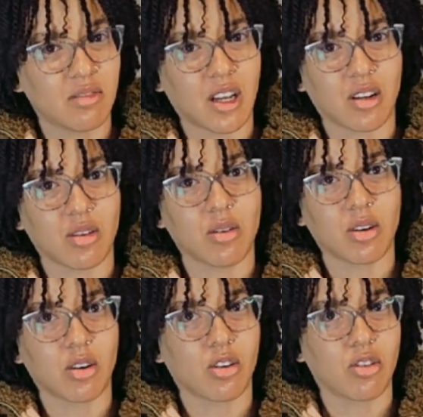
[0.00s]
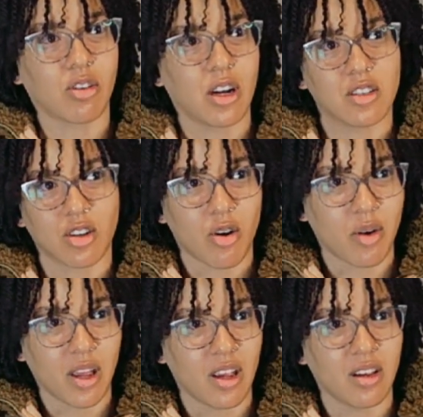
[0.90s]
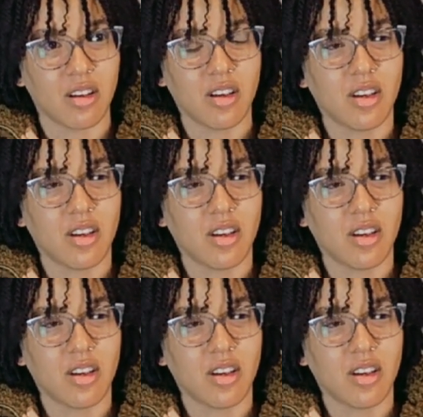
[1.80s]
Now her grades are going,